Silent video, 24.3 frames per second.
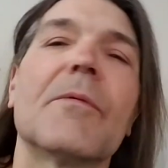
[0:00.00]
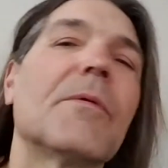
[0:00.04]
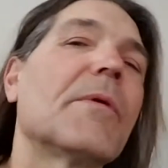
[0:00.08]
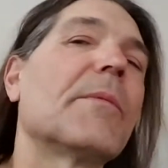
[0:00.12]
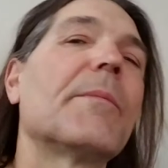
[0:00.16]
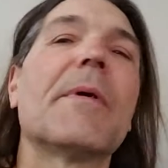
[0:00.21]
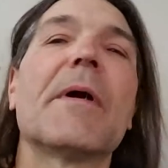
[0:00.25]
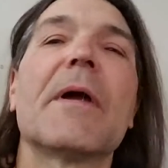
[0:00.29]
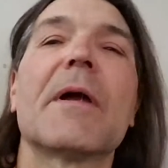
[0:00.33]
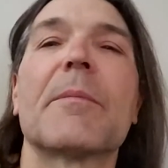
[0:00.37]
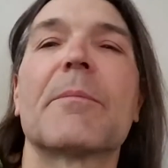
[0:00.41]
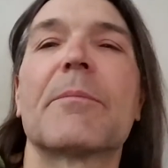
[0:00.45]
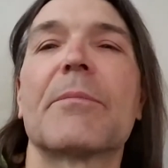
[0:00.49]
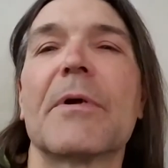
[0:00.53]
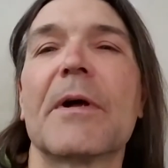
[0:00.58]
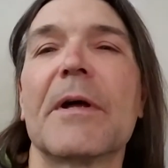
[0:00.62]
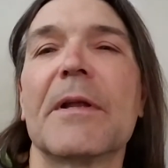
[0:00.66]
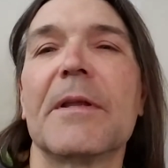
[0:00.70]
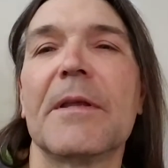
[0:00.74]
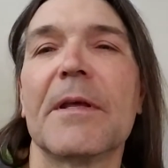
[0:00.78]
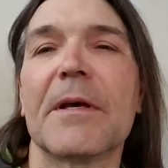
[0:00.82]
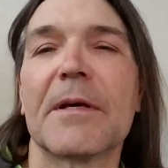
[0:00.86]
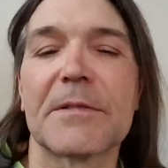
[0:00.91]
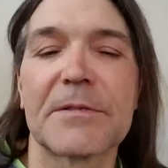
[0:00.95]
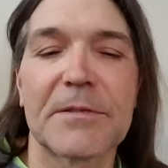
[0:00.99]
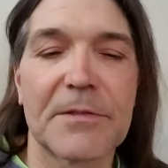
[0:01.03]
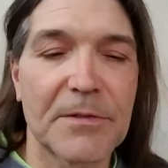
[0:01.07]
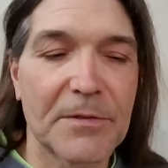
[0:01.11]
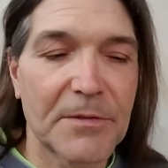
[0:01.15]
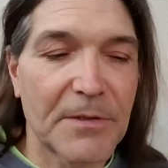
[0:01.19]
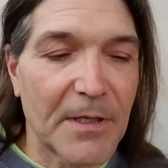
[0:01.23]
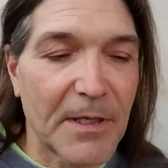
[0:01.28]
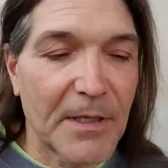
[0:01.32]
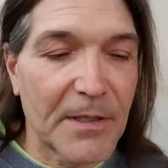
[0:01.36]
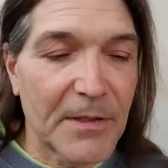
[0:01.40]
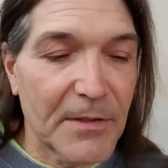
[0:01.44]
we baked bread
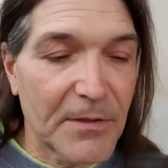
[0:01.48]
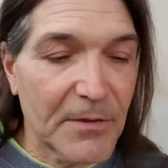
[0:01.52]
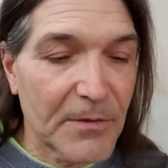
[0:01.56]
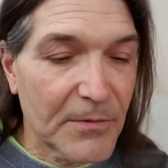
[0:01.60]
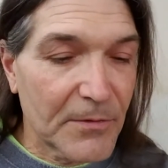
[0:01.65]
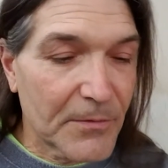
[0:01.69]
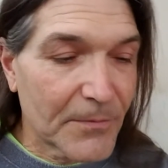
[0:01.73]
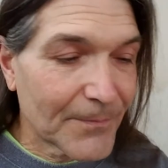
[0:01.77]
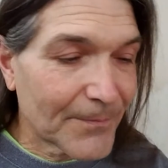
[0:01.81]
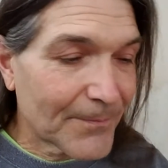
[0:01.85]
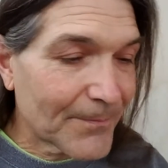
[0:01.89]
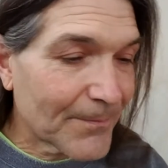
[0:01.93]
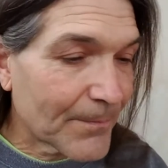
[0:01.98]
yesterday, too.